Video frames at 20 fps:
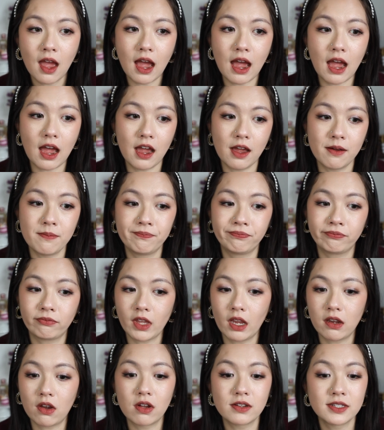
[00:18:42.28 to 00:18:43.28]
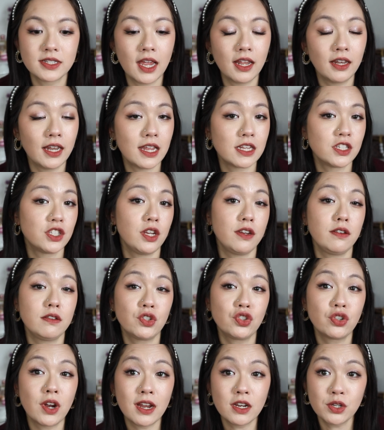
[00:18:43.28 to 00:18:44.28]
contact lens that you
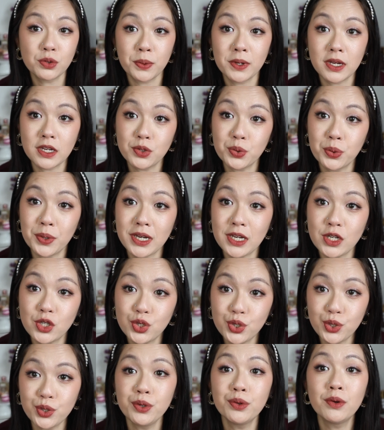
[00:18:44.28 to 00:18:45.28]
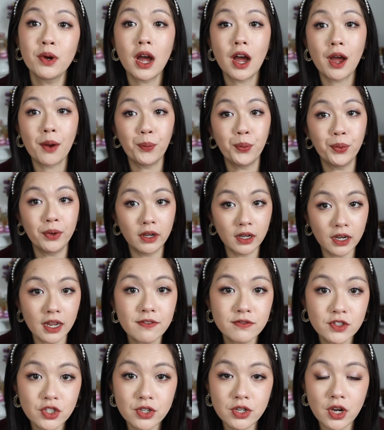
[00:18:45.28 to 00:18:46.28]
tried in 2022. I would
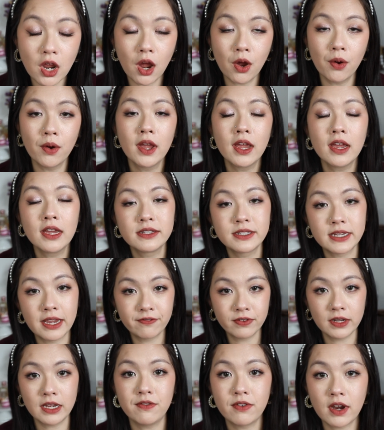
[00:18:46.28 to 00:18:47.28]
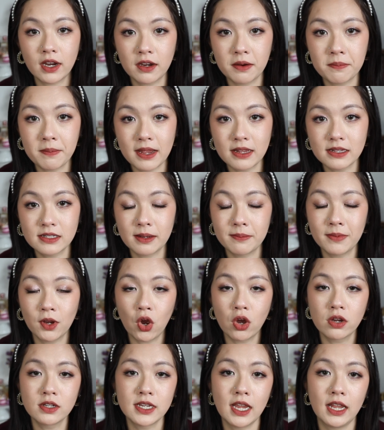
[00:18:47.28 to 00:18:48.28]
love to know. Definitely recommend some
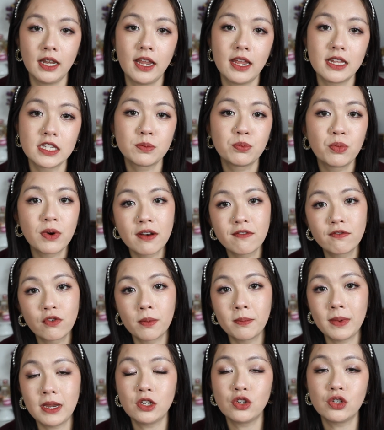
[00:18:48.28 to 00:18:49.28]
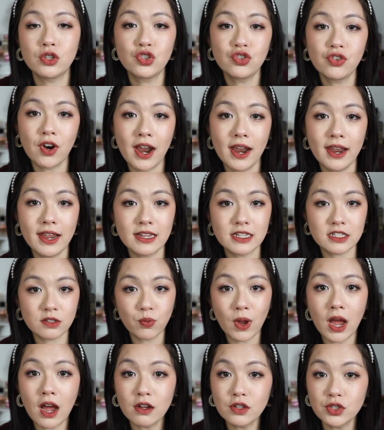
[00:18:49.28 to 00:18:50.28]
contact lens brand for me to try as
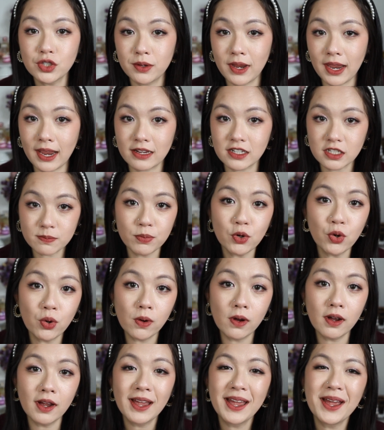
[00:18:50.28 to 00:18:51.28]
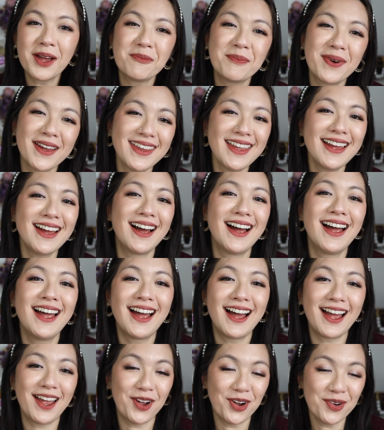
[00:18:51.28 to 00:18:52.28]
well, to explore. But yeah,
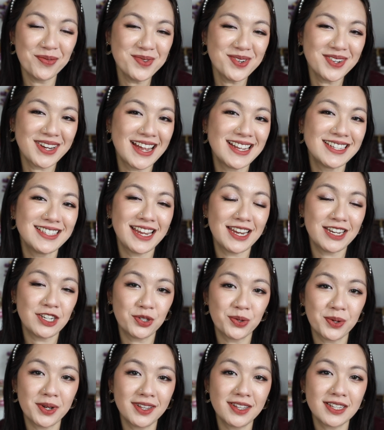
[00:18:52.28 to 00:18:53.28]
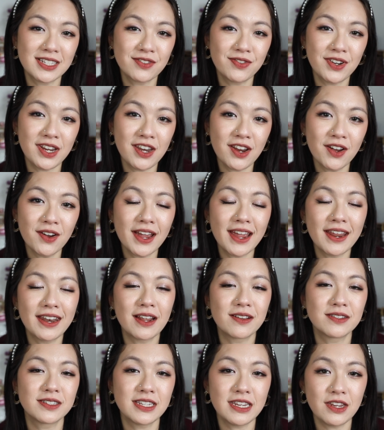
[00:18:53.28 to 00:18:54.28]
I hope you guys enjoyed this video, and
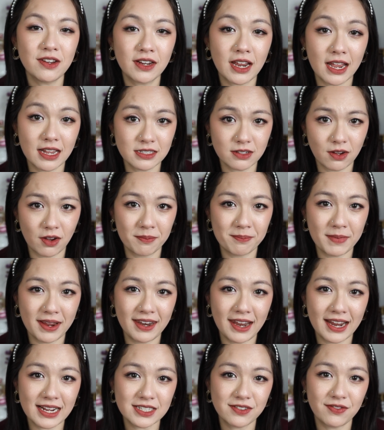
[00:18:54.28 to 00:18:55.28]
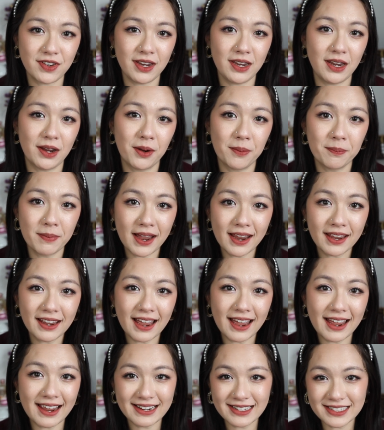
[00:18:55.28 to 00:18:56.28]
I'll see you guys on my next video. Bye
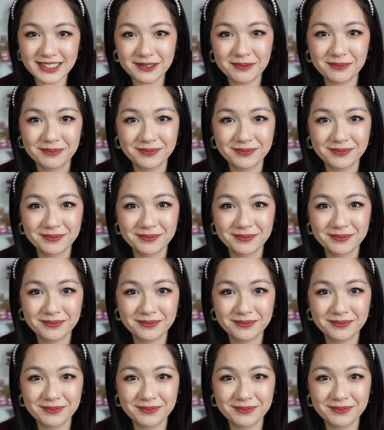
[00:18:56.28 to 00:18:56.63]
guys.